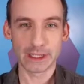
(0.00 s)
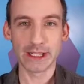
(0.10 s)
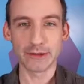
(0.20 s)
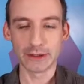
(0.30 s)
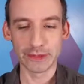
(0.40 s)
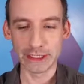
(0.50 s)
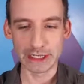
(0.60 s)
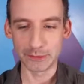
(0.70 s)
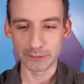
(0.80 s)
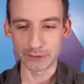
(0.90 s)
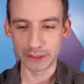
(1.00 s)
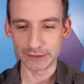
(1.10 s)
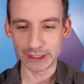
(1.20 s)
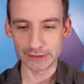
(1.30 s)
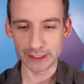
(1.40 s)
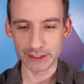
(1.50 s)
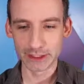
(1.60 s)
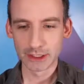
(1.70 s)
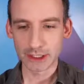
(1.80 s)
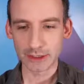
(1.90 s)
I don't have any names for these guys yet.
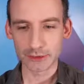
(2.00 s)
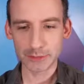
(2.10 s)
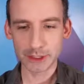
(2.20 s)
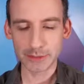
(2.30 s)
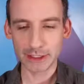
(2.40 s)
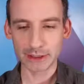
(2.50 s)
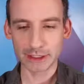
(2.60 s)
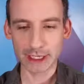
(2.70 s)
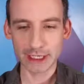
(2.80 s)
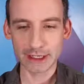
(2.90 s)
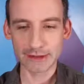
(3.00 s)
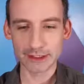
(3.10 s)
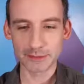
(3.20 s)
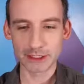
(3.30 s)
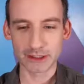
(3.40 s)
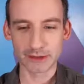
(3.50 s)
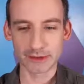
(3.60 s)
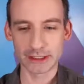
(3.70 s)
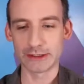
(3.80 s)
So I'm putting my little guidelines in because,